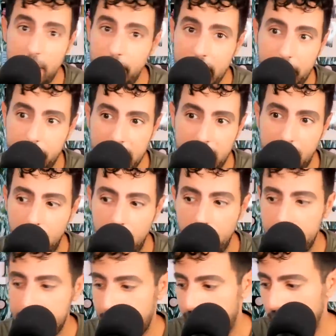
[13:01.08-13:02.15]
to be updated on
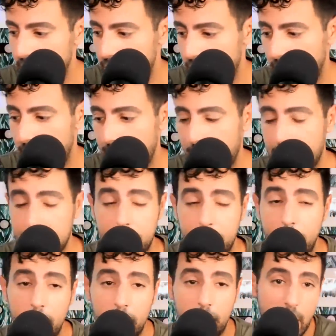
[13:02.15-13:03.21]
the definition, I guess.
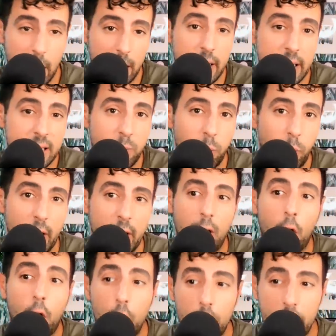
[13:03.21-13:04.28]
At least what
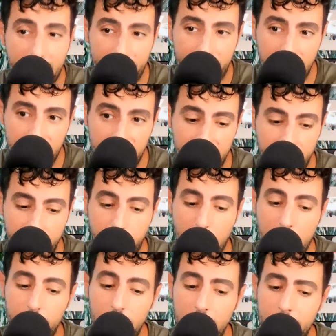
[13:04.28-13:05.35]
her definition of
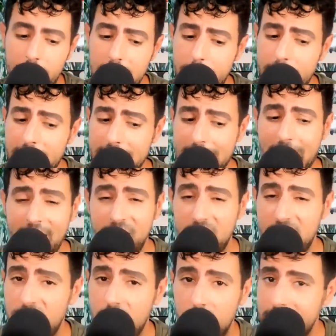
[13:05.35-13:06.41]
Bravo Leb is, because I
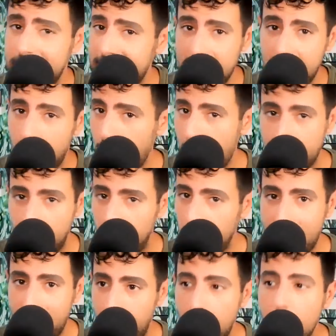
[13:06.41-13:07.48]
just don't see a Bravo
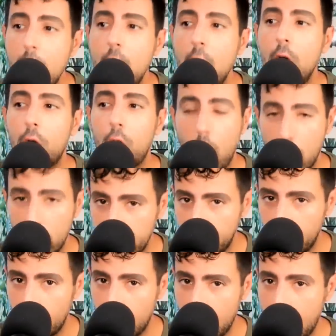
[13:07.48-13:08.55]
Leb calling
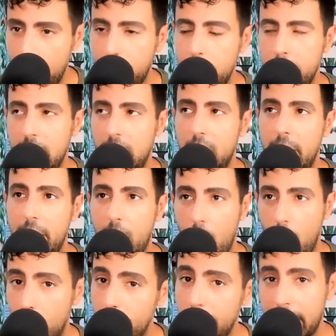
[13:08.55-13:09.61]
her up and being like,
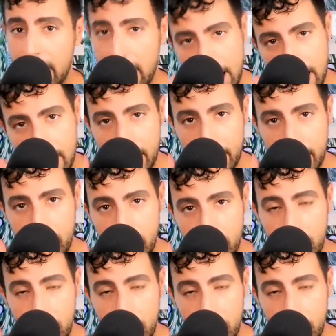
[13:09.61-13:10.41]
oh my God,